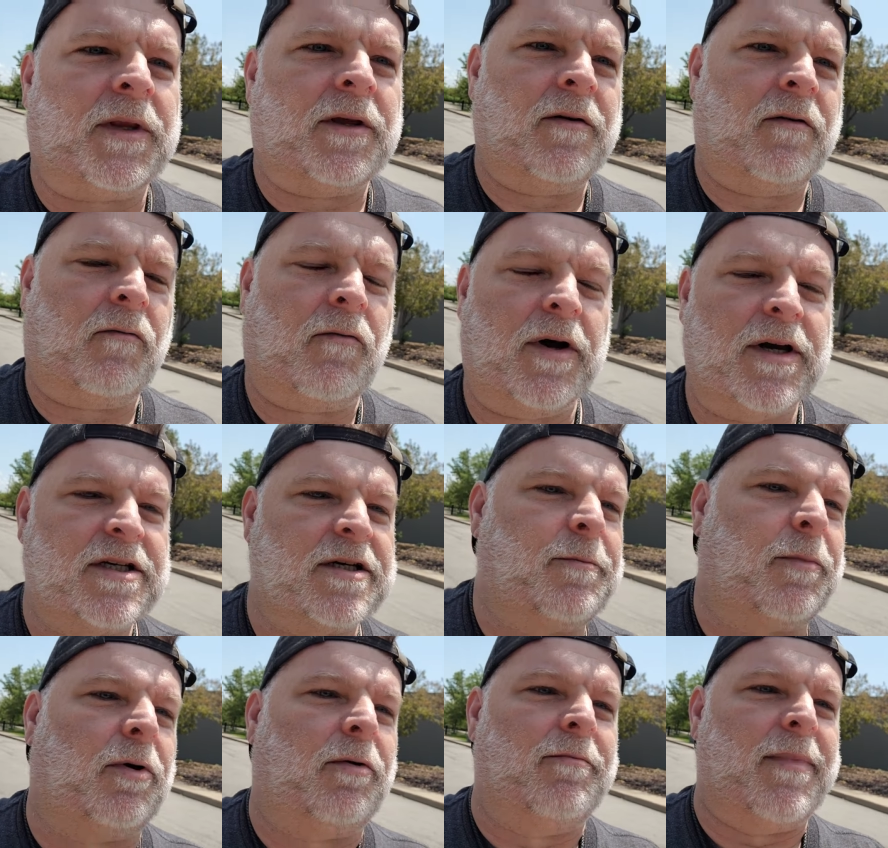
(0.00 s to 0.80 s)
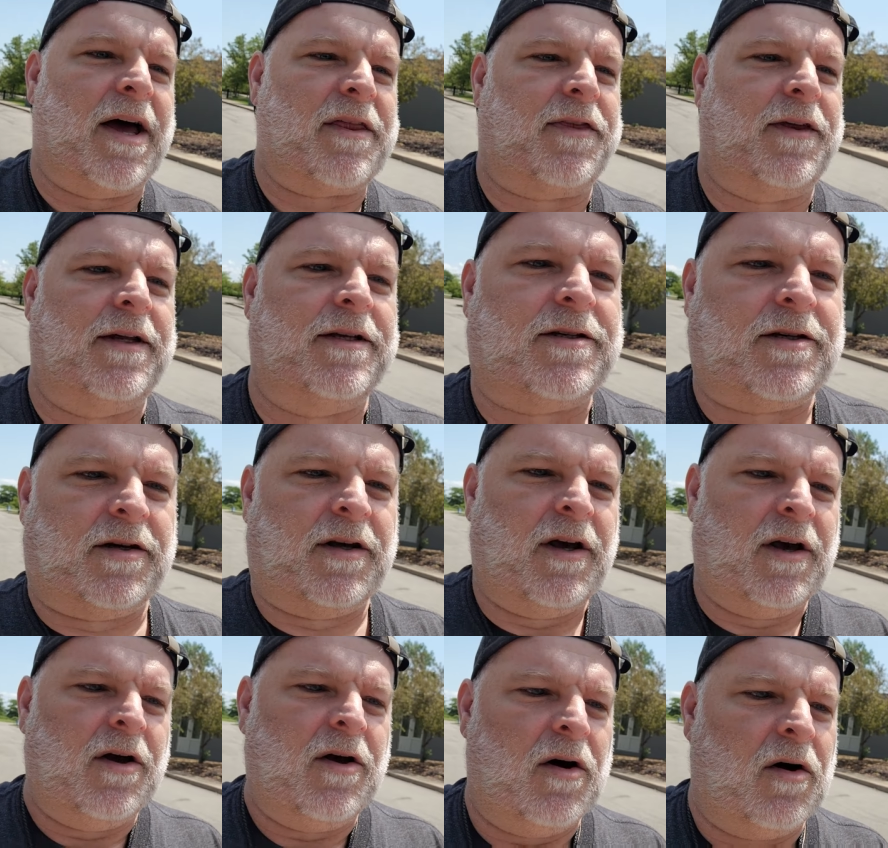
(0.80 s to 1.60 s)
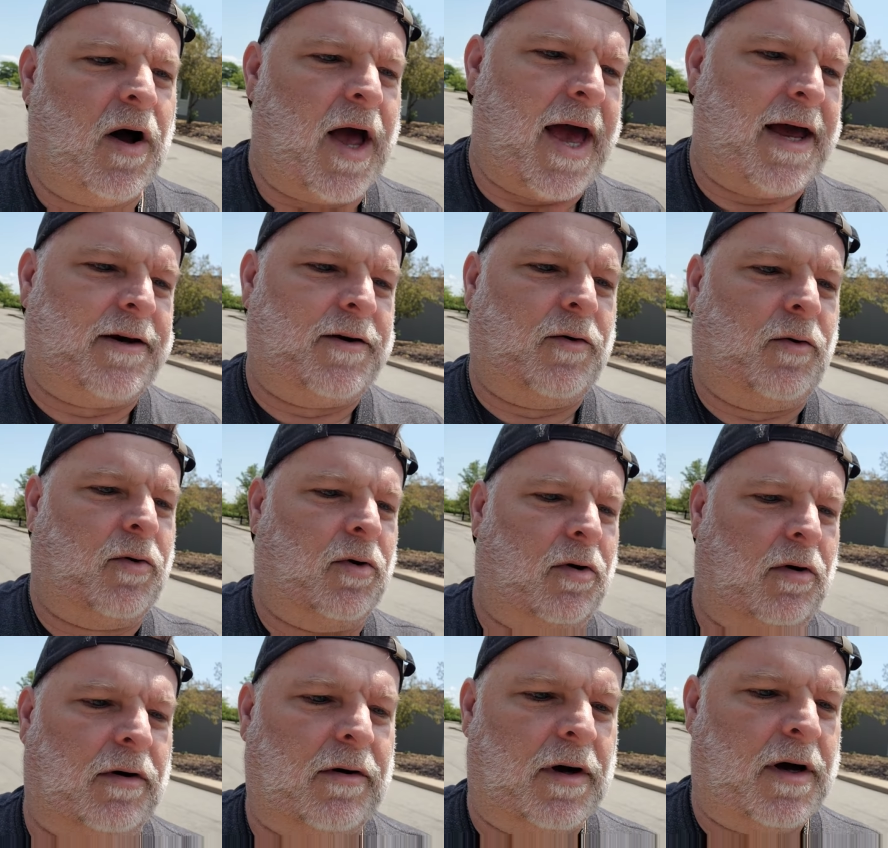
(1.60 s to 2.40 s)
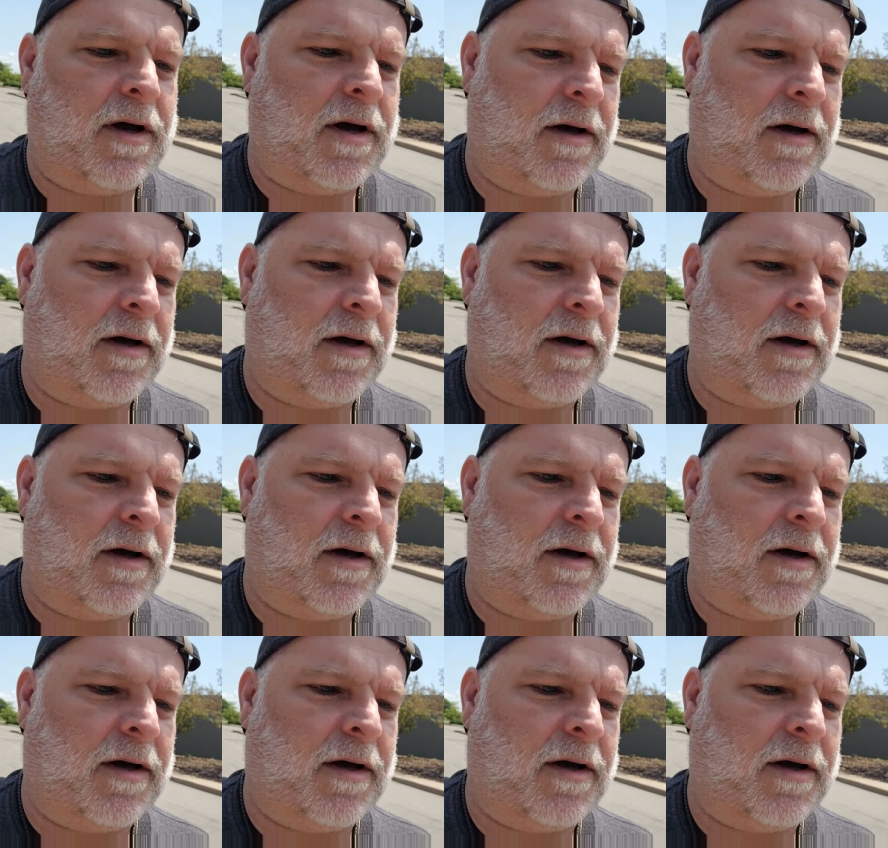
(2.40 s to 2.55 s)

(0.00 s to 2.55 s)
reasonable methods and or